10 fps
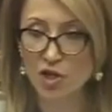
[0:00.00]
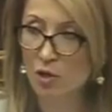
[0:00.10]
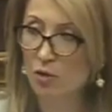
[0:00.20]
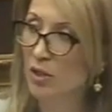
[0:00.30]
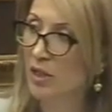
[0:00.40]

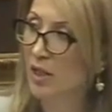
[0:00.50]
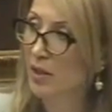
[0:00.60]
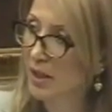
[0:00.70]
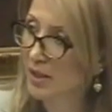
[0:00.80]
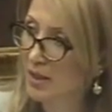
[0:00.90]
opinions
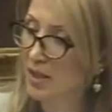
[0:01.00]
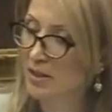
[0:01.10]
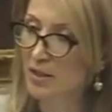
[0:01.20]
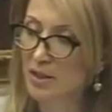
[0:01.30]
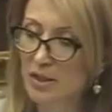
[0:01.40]
all the
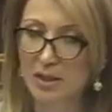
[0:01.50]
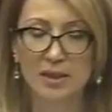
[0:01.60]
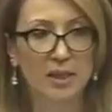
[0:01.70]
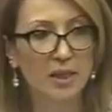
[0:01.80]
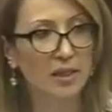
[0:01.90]
time, so
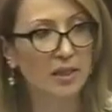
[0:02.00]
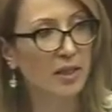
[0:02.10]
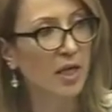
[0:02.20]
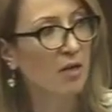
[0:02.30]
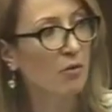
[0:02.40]
that
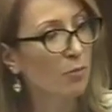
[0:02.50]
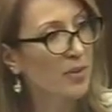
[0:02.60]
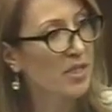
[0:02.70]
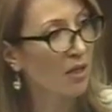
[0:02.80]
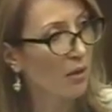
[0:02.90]
we are
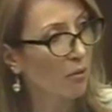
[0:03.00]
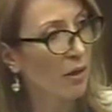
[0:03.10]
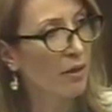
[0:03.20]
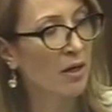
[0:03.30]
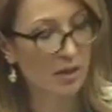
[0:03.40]
able to
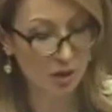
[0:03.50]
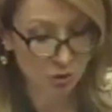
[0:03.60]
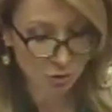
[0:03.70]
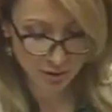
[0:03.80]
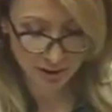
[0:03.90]
make
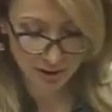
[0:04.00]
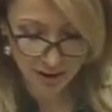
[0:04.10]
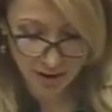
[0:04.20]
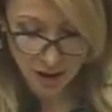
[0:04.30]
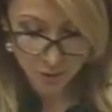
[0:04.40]

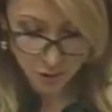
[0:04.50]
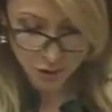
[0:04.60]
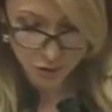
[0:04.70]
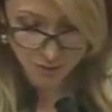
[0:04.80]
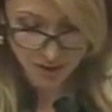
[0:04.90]

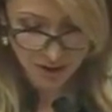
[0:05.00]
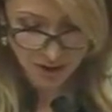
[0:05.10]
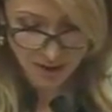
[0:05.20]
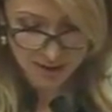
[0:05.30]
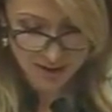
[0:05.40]
acceptable
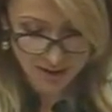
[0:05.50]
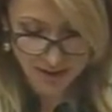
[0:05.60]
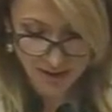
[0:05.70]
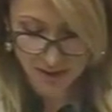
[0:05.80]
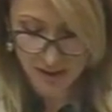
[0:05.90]
decisions,
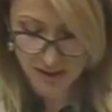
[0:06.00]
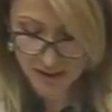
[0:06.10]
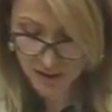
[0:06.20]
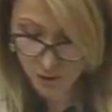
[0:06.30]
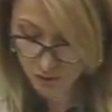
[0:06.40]
making them
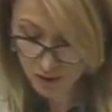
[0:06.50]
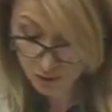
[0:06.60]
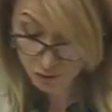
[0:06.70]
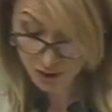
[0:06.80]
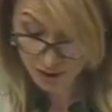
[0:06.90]
efficient
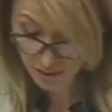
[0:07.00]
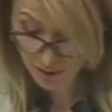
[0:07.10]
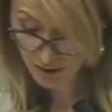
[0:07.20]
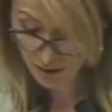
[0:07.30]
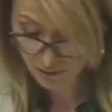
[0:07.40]
and
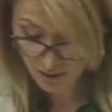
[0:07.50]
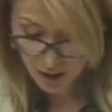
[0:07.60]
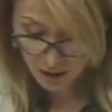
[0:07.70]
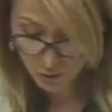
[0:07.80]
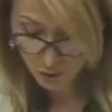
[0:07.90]
quality.
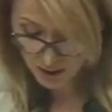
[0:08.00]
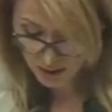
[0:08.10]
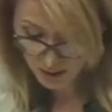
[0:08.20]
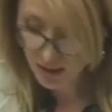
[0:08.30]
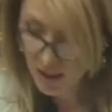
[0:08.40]

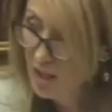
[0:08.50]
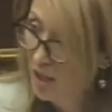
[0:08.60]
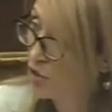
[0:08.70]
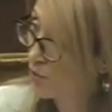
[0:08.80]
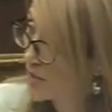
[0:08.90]
As
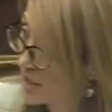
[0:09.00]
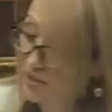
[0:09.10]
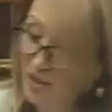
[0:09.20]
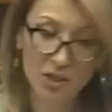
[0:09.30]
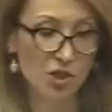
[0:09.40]
it has
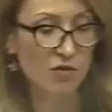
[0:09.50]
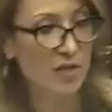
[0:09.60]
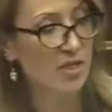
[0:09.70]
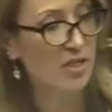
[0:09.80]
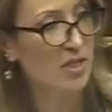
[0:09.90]
already been
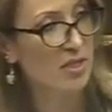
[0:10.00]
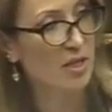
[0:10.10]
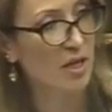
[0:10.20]
mentioned,